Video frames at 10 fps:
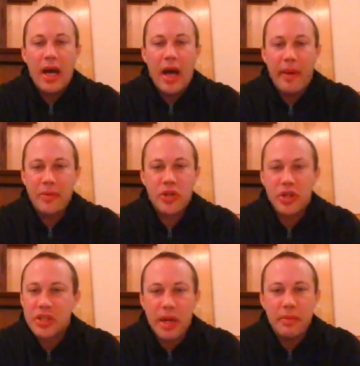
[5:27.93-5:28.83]
um, I'm
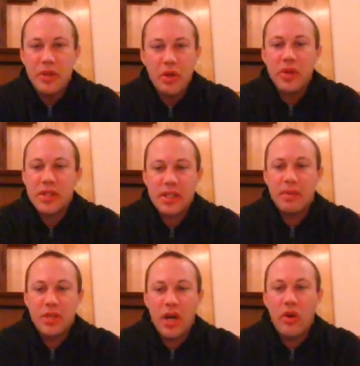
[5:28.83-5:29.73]
sure some do and
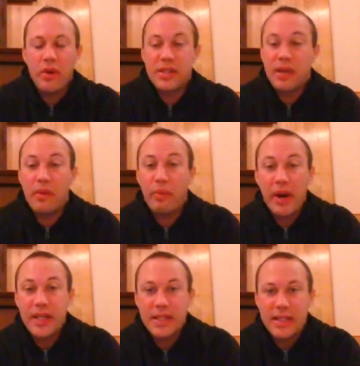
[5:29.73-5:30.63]
some don't, and some are
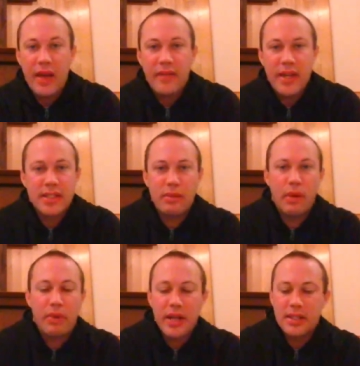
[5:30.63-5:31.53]
praising David and some
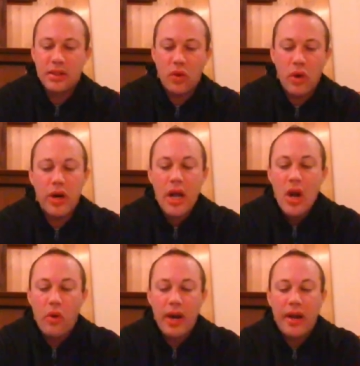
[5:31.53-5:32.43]
are praising the Lord.
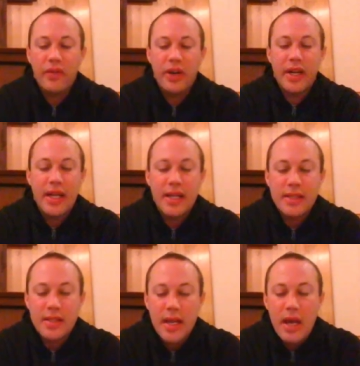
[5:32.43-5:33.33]
Whatever it
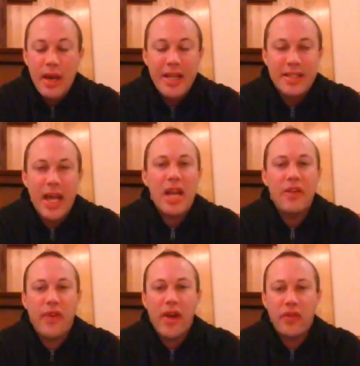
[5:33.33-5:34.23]
is, he's
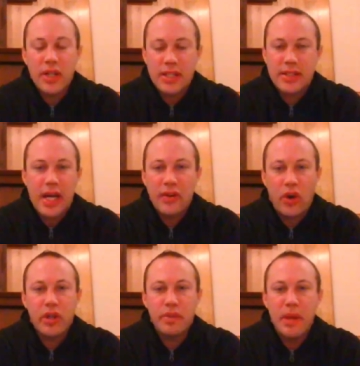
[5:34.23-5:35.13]
gaining favor in the sight of
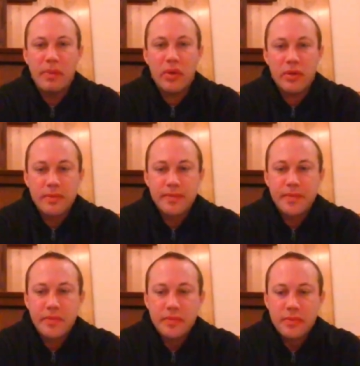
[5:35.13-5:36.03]
all the people
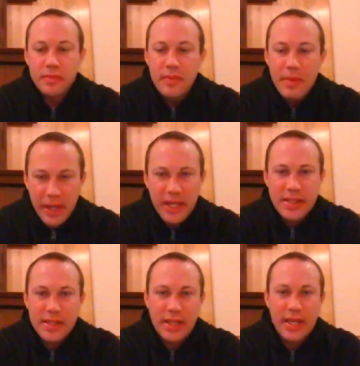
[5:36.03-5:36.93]
because
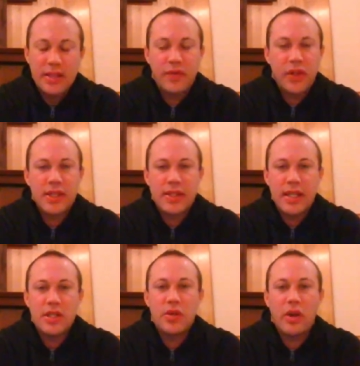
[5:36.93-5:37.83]
he's slaying the
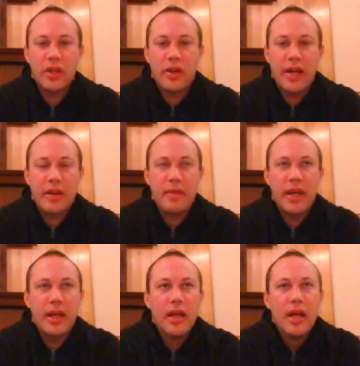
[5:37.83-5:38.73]
Philistines who are their enemy.